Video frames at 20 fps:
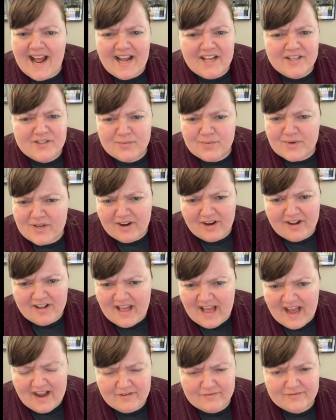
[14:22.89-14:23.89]
as we all
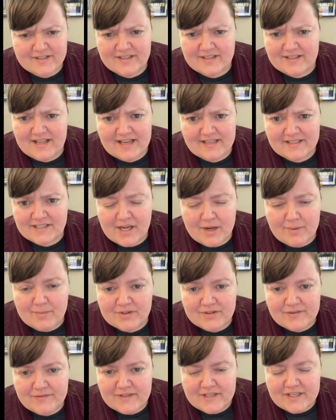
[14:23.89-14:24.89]
have in the last couple of